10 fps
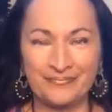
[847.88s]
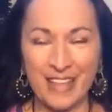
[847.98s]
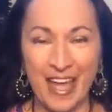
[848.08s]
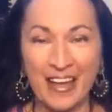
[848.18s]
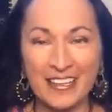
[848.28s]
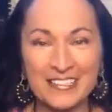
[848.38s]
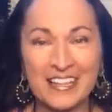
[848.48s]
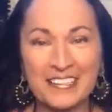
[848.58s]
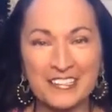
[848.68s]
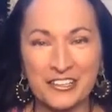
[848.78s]
as
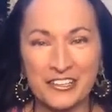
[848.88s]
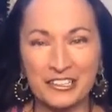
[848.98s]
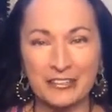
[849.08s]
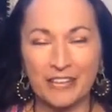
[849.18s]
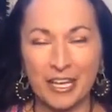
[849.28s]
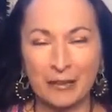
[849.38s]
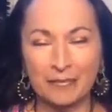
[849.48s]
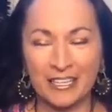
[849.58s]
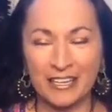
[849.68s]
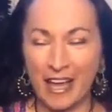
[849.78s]
that starry
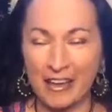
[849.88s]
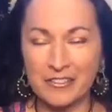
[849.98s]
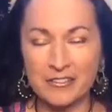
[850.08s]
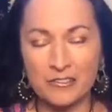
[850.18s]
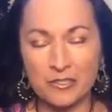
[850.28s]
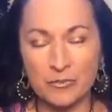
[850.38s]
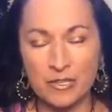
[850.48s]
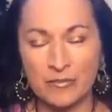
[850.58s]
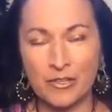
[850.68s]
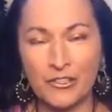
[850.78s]
family, as those
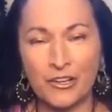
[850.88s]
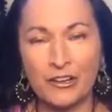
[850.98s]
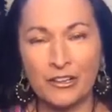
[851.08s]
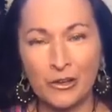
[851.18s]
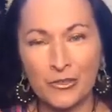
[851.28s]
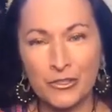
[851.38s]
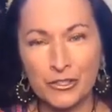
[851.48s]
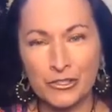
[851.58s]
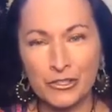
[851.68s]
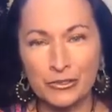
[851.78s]
people draw closer
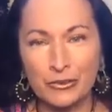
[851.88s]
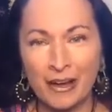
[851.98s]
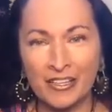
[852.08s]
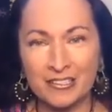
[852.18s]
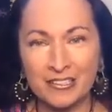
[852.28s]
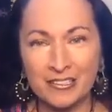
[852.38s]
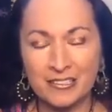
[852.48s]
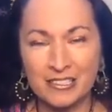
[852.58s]
to us,